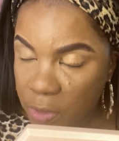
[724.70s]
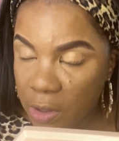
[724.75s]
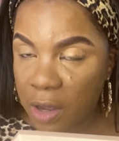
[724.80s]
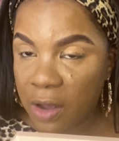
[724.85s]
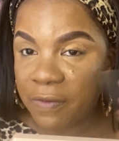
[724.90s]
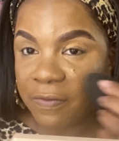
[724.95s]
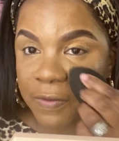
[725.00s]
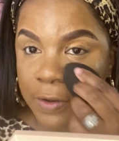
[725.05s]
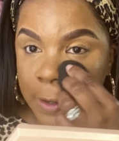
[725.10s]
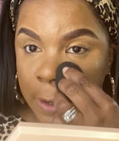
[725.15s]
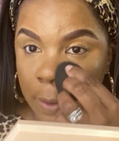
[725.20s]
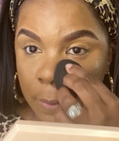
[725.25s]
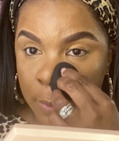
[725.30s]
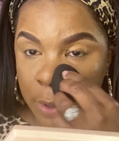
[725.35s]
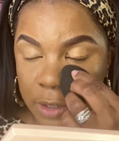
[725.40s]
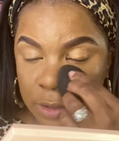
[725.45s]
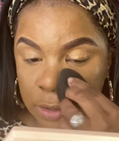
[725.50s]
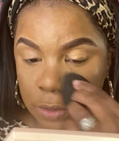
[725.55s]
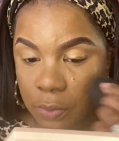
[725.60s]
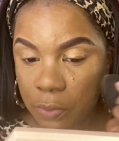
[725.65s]
Hopefully it
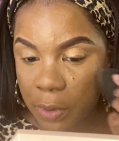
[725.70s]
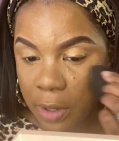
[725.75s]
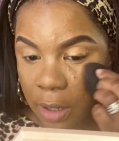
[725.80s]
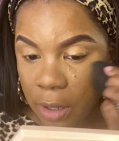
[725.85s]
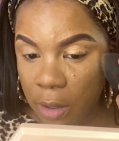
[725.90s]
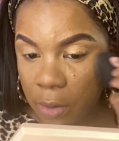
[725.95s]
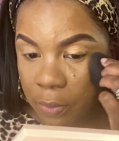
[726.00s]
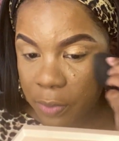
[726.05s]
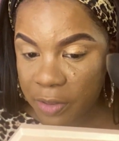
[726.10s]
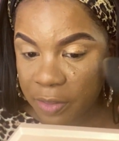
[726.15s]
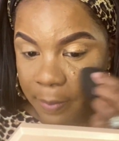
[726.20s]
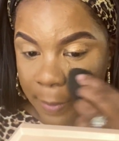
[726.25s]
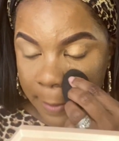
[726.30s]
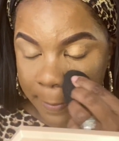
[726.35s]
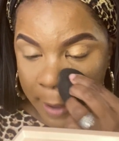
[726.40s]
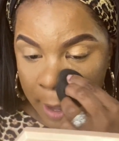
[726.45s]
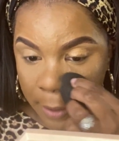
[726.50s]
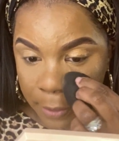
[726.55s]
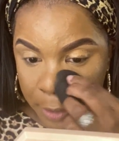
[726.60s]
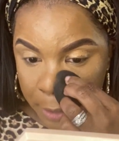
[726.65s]
works well with my
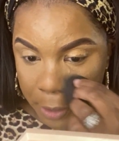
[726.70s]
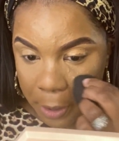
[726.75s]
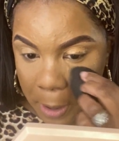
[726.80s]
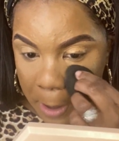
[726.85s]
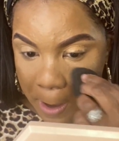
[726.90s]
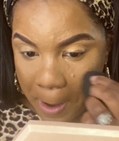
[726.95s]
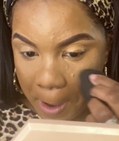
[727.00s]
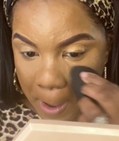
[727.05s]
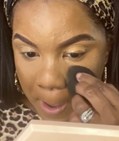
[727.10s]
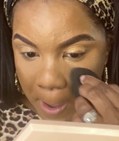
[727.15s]
powder,